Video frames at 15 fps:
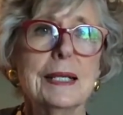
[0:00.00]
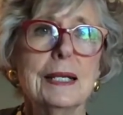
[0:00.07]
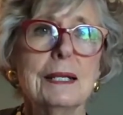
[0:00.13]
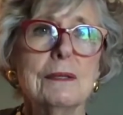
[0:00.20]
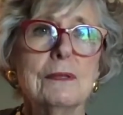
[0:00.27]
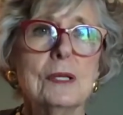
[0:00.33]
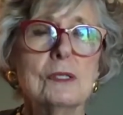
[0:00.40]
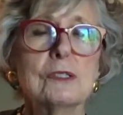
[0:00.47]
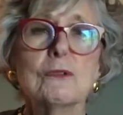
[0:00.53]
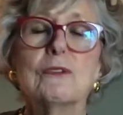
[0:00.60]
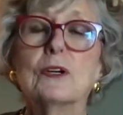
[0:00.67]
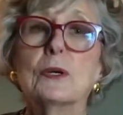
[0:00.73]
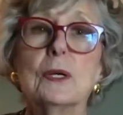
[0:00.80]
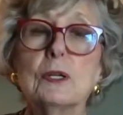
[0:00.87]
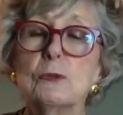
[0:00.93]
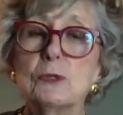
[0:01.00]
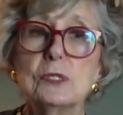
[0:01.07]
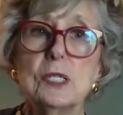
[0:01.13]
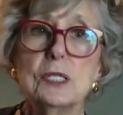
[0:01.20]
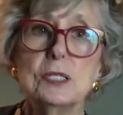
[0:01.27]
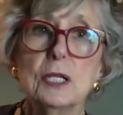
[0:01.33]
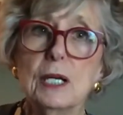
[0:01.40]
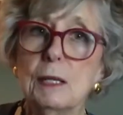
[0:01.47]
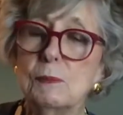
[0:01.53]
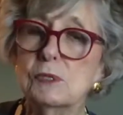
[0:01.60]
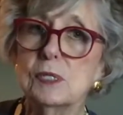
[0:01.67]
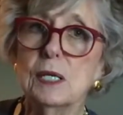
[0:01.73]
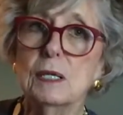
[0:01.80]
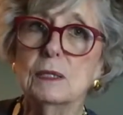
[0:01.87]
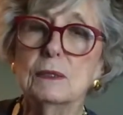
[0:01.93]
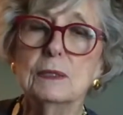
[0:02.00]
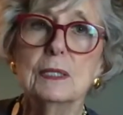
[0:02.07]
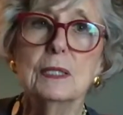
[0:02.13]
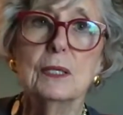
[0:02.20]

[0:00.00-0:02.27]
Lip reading: These are very interesting times now.